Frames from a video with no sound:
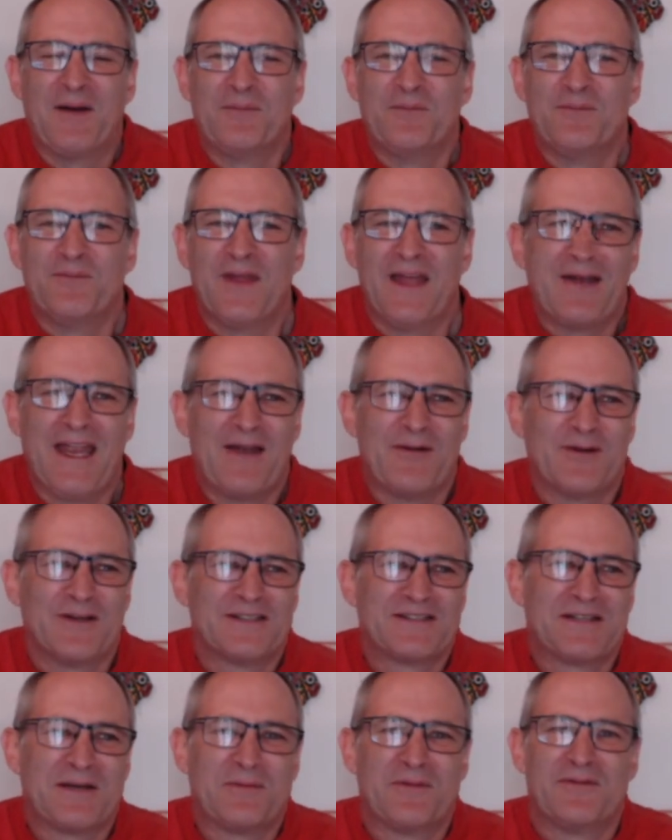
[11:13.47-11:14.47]
hearing
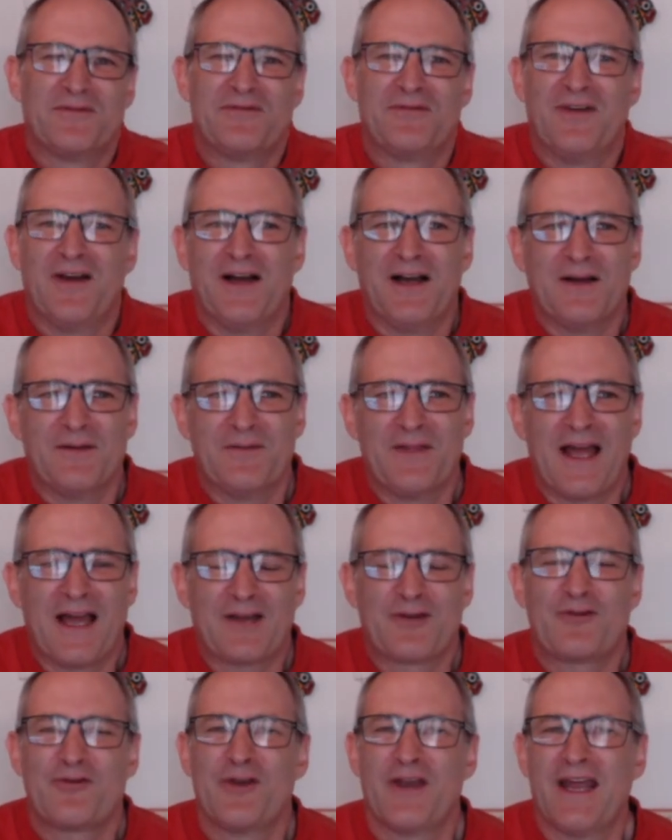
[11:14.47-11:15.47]
some of that
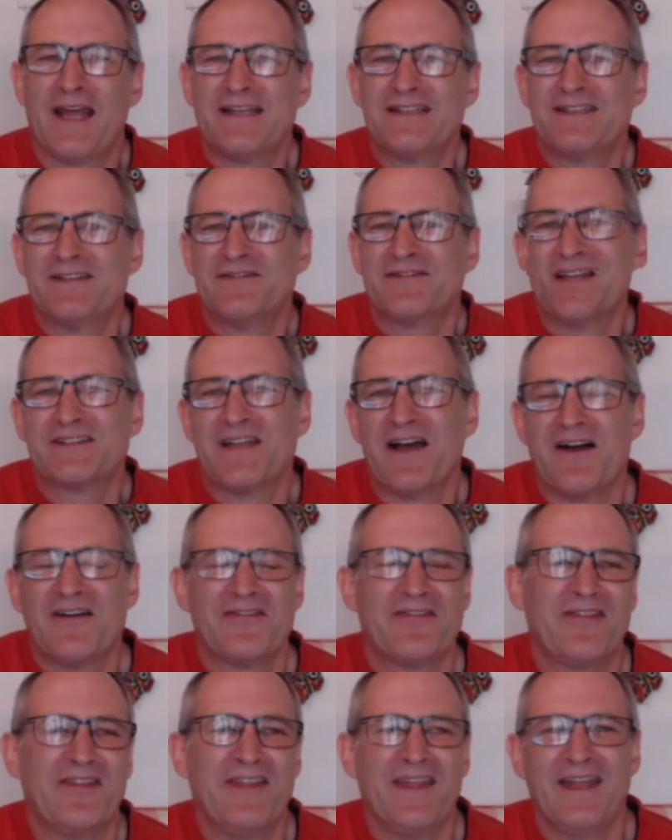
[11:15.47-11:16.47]
creative
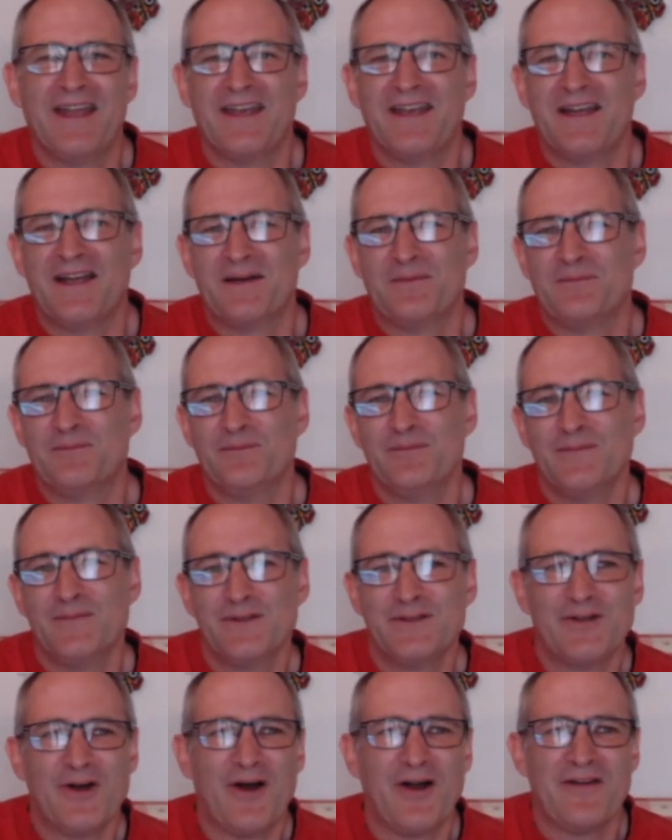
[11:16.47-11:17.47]
stuff, then
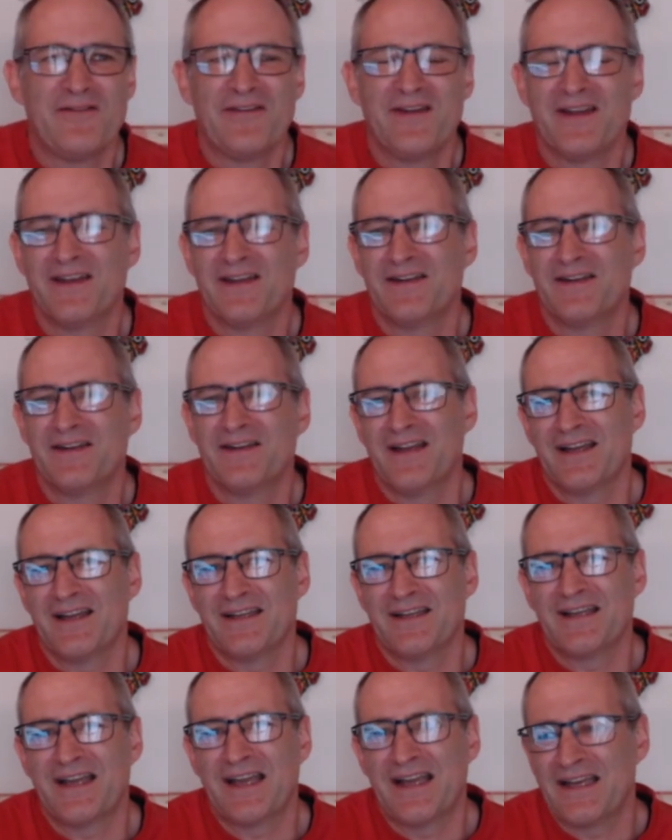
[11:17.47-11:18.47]
dive in
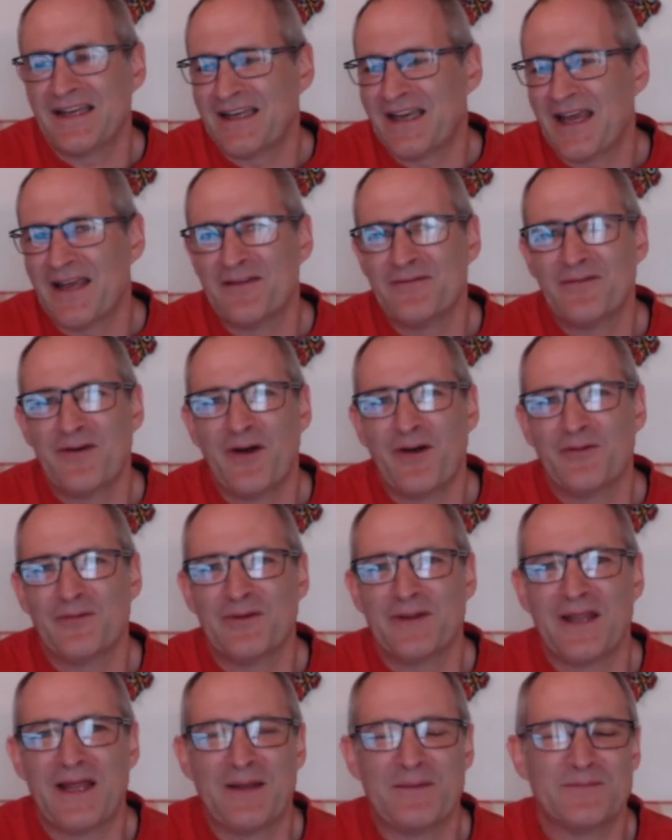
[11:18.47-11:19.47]
and get involved
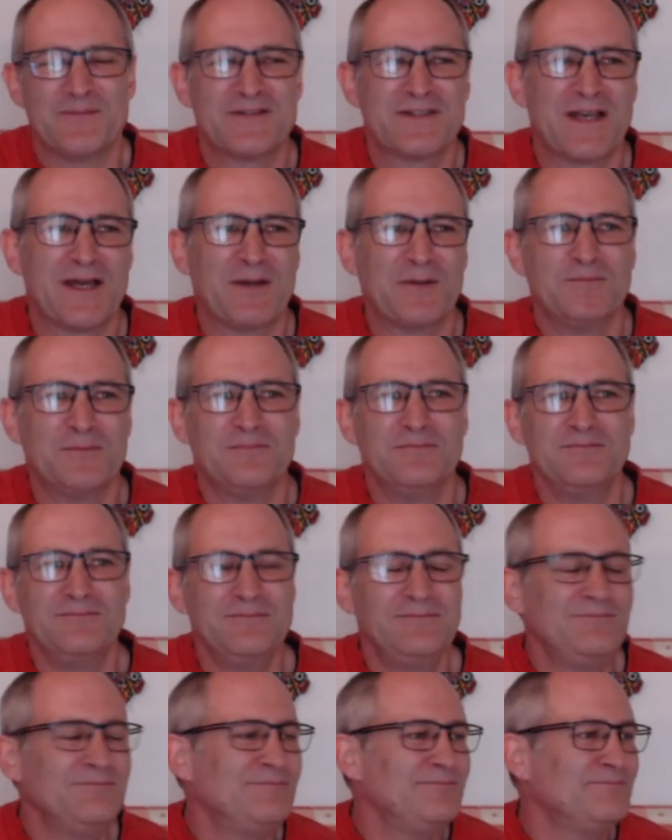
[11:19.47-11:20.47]
with them. So
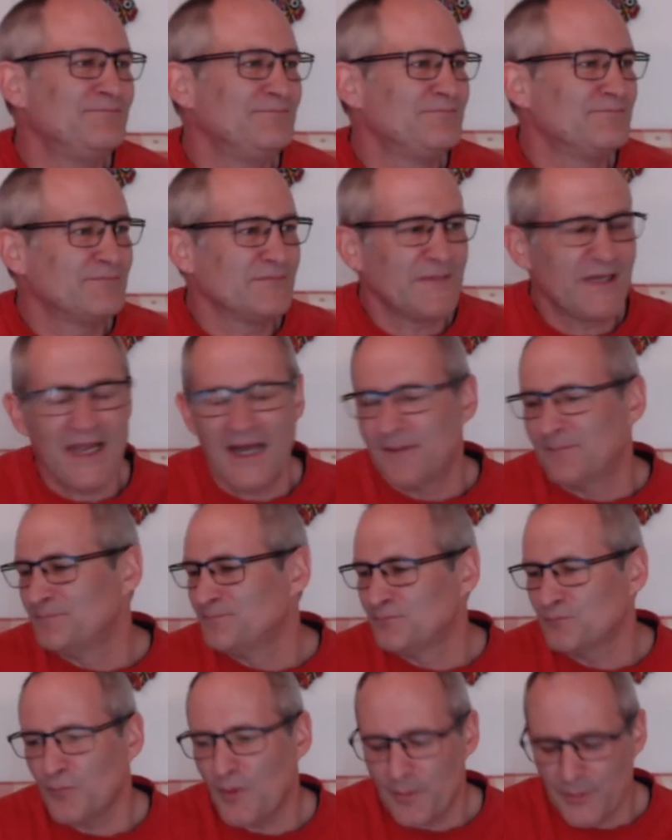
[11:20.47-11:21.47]
yeah,
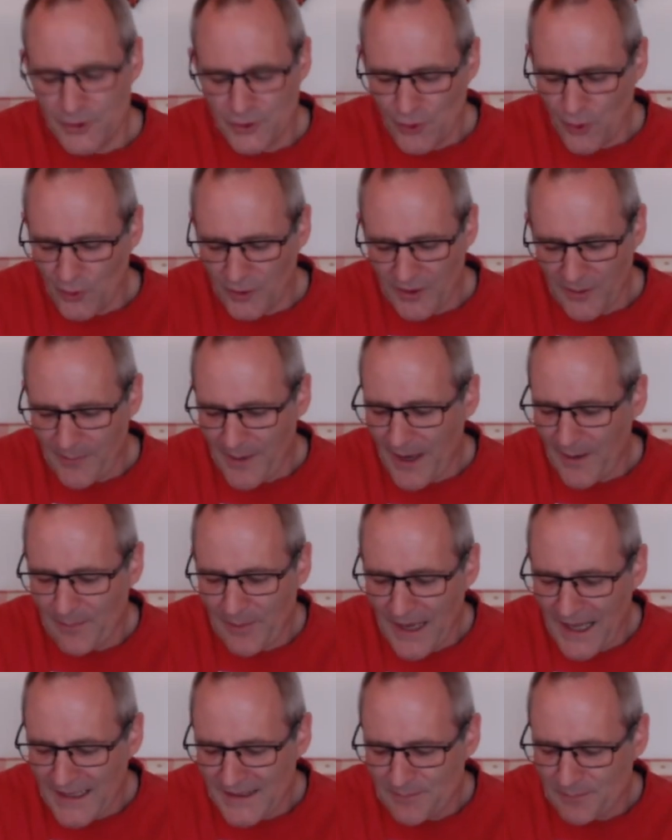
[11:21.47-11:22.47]
we've been talking about
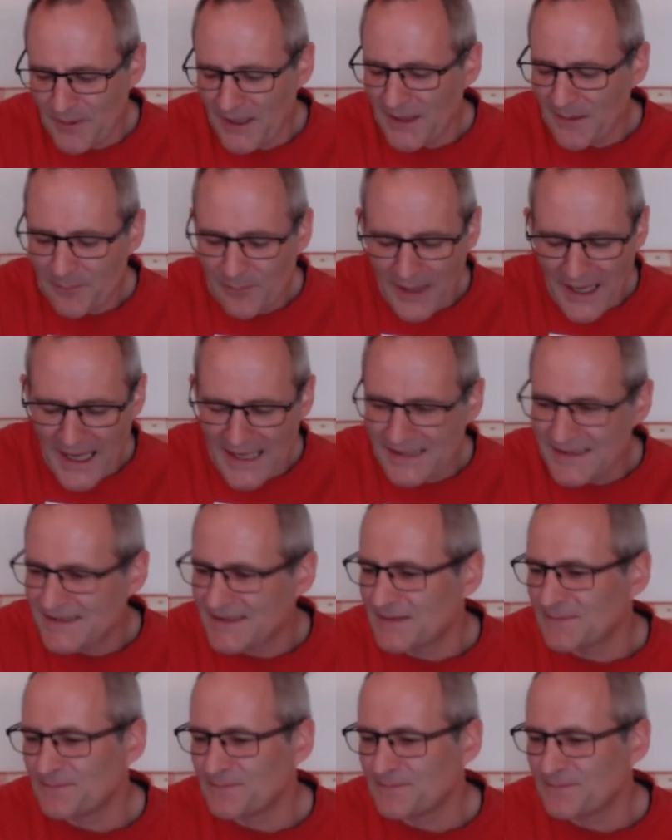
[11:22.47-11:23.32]
being blessed.